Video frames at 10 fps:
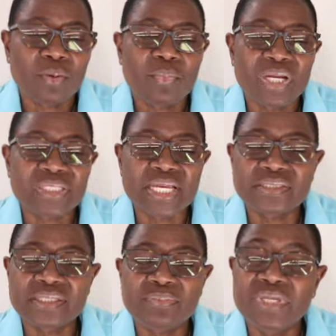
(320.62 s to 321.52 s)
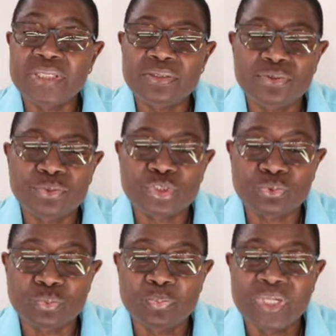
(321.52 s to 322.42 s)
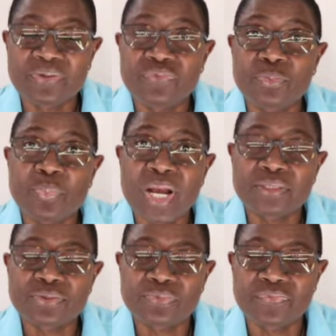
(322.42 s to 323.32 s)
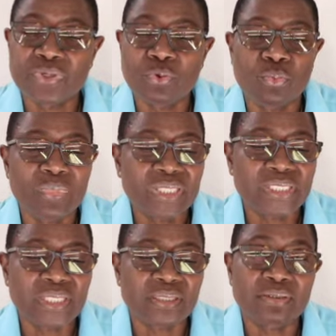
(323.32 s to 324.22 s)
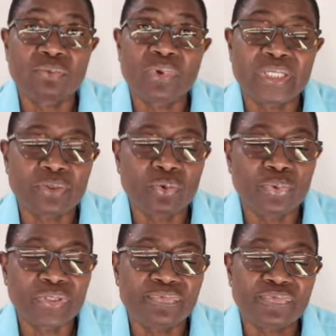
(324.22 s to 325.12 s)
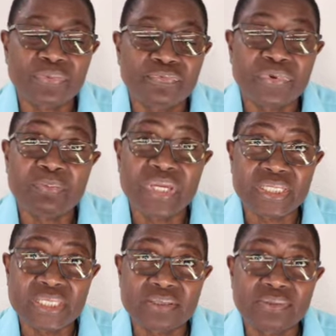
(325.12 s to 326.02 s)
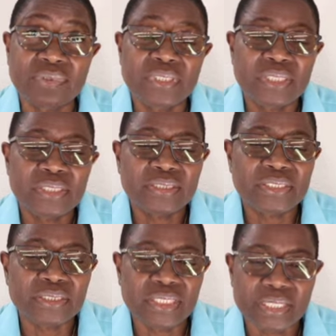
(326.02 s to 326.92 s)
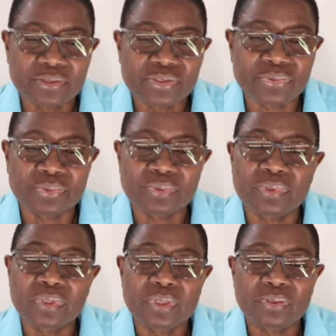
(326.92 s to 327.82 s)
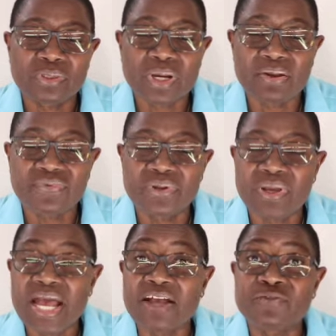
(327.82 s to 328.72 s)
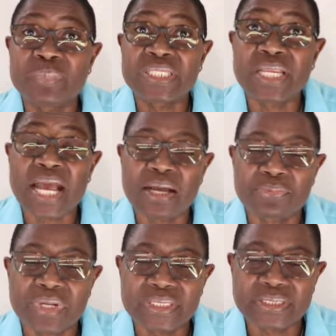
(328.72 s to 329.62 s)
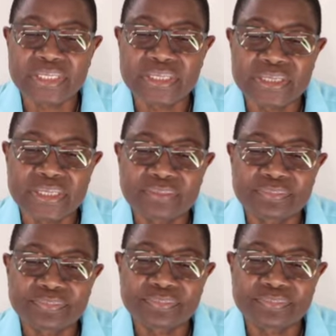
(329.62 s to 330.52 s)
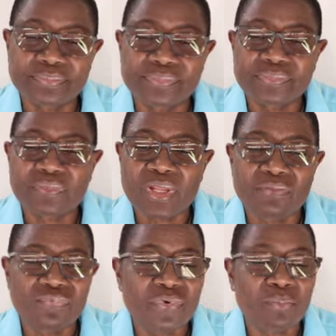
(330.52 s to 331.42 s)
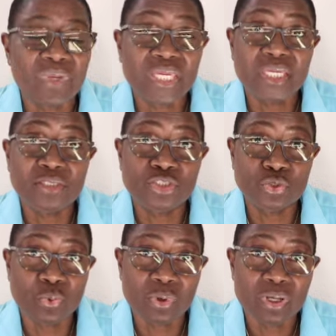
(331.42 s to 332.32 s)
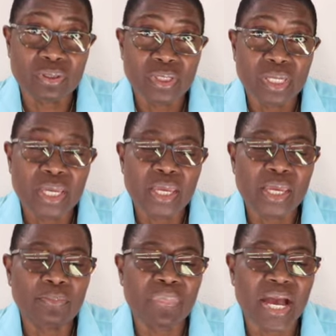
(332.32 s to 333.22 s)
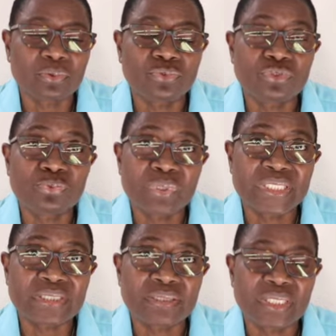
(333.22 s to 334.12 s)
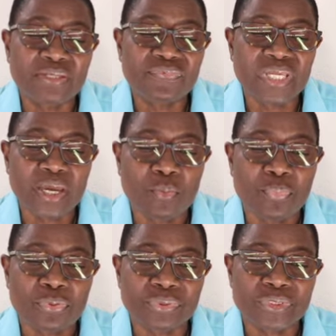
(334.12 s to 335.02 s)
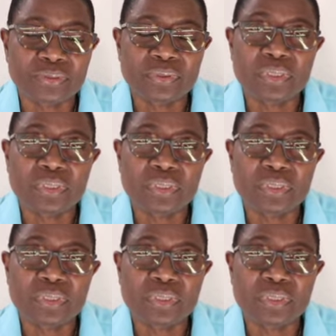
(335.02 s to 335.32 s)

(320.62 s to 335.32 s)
But doesn't mean you should play the part of a comedian when going through the metal detector. Travelers have been arrested from making jokes about tourists in the airport.